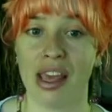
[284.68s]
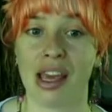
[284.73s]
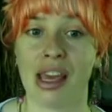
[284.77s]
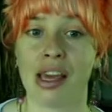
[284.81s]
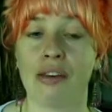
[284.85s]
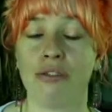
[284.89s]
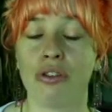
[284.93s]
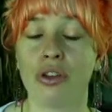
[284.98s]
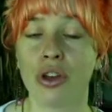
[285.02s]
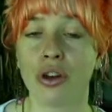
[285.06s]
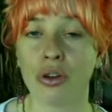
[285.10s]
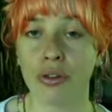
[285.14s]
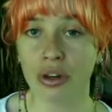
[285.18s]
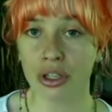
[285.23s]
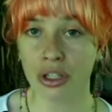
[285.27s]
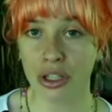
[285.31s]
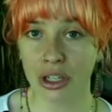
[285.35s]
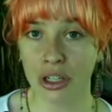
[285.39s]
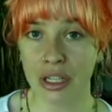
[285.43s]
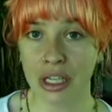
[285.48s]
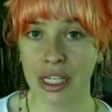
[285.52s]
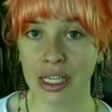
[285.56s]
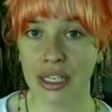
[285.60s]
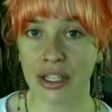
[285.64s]
If you're
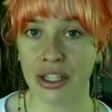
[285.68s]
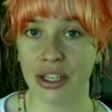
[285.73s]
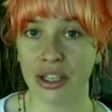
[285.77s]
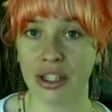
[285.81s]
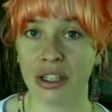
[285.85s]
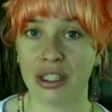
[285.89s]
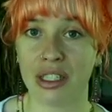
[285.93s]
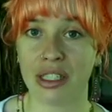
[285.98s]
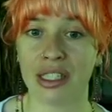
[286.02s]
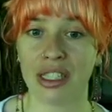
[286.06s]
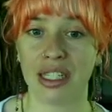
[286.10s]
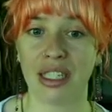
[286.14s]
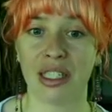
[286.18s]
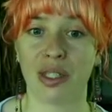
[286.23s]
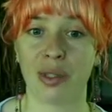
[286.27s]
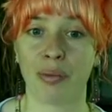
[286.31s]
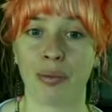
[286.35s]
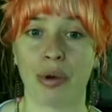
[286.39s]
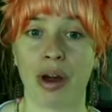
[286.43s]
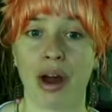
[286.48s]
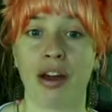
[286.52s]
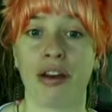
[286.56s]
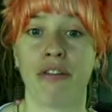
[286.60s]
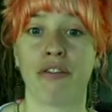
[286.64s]
returning to your sit
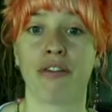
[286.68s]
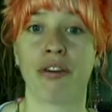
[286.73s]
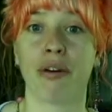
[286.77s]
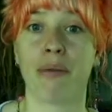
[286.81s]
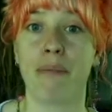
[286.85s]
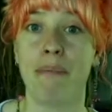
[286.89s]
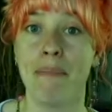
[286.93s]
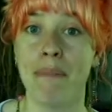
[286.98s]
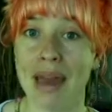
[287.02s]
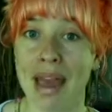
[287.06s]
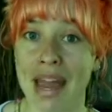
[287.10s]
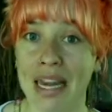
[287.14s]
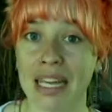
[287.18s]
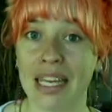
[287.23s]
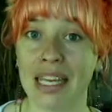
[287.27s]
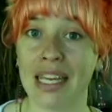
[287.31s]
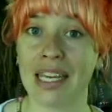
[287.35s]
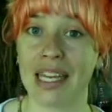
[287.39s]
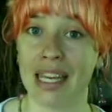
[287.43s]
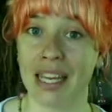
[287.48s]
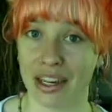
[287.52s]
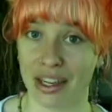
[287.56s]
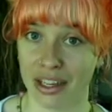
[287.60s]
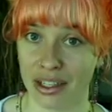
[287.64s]
spot for
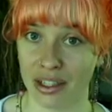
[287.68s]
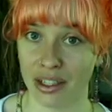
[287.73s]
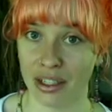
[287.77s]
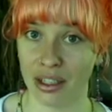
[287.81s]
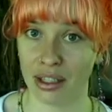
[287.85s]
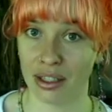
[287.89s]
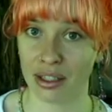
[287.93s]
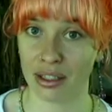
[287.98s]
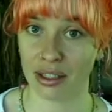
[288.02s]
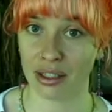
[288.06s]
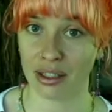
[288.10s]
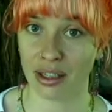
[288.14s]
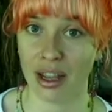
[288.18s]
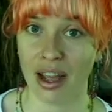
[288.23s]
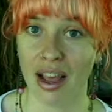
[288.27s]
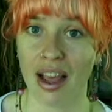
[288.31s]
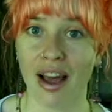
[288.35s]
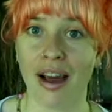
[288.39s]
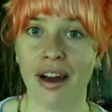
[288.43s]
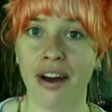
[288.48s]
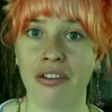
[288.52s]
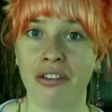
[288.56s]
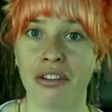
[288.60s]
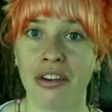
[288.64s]
many years,
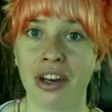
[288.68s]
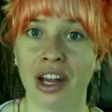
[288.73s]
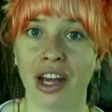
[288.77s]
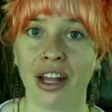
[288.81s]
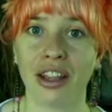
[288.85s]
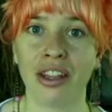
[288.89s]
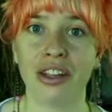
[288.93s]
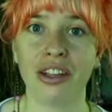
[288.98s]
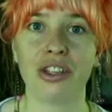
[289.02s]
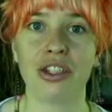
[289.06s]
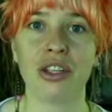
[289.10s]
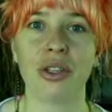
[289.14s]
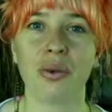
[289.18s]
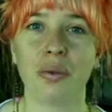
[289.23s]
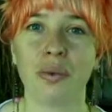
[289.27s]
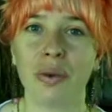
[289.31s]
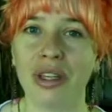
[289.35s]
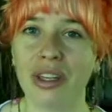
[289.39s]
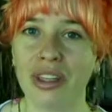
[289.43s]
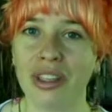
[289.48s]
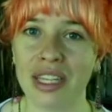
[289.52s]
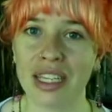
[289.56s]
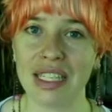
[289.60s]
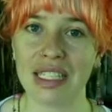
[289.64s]
a phenology
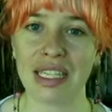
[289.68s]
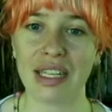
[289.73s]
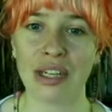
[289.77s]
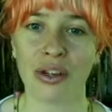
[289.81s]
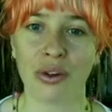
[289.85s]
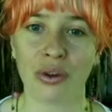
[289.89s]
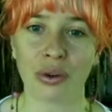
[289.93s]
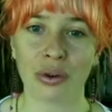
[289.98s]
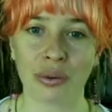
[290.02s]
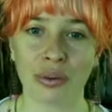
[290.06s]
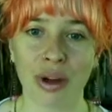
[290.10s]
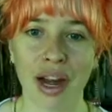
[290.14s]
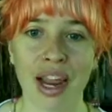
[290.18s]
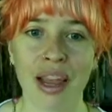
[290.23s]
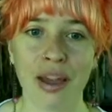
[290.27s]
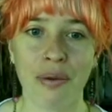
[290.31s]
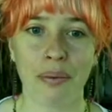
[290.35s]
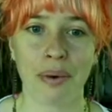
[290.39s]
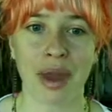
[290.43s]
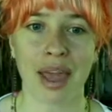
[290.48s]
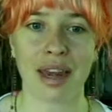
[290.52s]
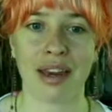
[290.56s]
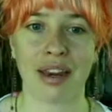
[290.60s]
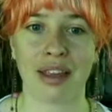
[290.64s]
wheel is a great
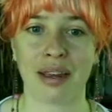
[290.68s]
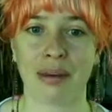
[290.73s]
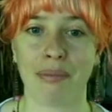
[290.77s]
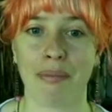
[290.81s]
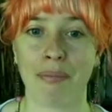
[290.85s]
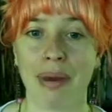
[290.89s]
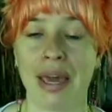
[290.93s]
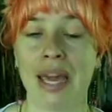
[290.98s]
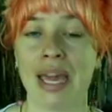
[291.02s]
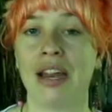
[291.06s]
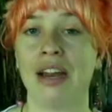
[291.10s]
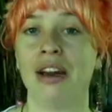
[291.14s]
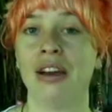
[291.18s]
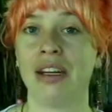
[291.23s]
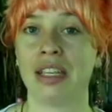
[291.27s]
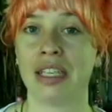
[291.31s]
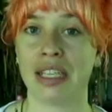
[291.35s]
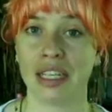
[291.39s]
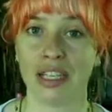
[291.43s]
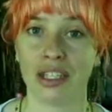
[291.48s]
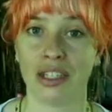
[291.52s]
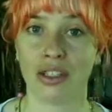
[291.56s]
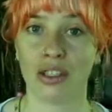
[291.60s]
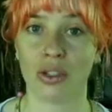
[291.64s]
way to compare
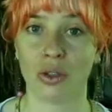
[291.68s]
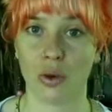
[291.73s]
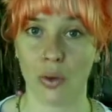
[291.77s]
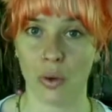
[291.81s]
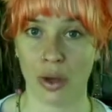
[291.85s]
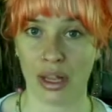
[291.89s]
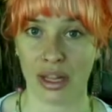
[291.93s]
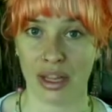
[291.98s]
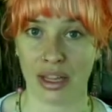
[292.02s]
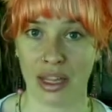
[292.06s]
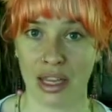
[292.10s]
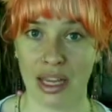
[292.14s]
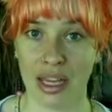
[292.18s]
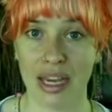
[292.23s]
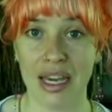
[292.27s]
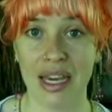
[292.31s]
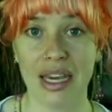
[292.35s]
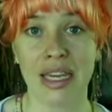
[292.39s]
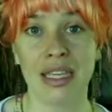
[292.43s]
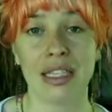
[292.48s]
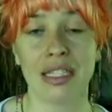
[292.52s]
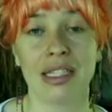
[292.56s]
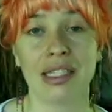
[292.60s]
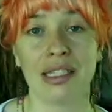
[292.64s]
years quickly
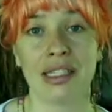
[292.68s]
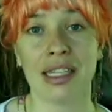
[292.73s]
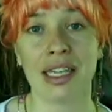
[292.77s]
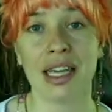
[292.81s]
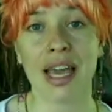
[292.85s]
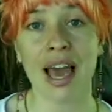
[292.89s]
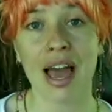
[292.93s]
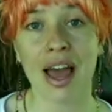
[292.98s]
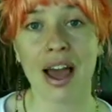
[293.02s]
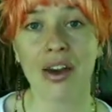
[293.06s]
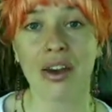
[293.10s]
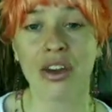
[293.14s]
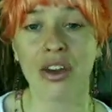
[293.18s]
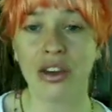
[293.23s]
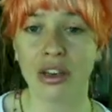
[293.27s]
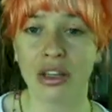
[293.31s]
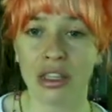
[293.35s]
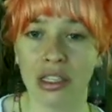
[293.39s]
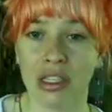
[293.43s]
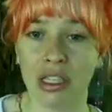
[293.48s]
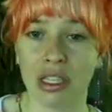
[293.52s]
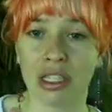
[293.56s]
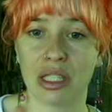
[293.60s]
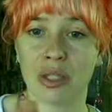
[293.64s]
to see how your
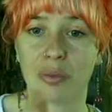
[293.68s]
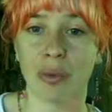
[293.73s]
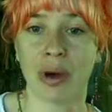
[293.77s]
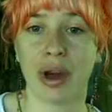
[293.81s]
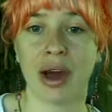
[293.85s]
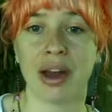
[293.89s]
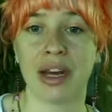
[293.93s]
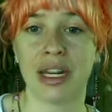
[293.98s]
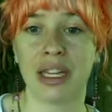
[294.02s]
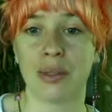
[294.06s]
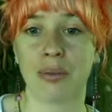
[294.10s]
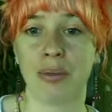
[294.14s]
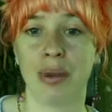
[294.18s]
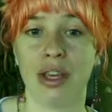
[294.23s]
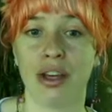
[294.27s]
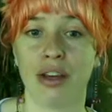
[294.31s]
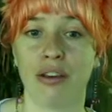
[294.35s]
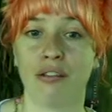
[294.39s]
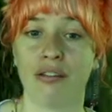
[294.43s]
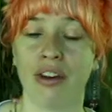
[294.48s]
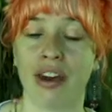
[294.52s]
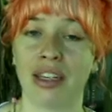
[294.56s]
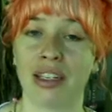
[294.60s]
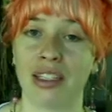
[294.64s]
sit spot is being
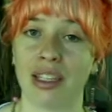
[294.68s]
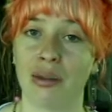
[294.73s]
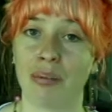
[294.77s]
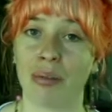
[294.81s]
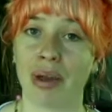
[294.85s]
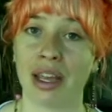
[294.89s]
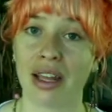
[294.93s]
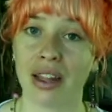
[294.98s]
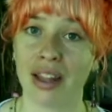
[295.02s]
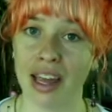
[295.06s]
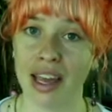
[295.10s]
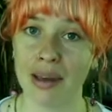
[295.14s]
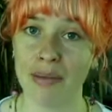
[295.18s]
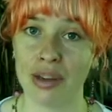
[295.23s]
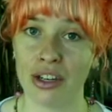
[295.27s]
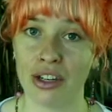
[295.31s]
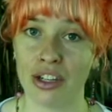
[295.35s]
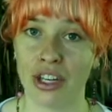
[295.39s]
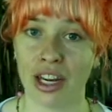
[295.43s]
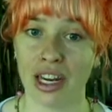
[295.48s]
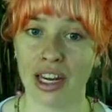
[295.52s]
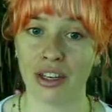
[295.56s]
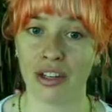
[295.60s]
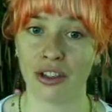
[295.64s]
affected by climate
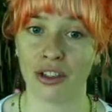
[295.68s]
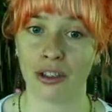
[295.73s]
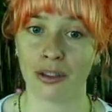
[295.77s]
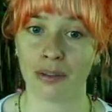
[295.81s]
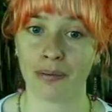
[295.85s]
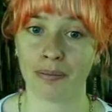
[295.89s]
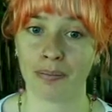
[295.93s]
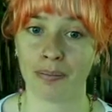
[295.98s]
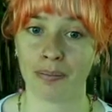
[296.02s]
change.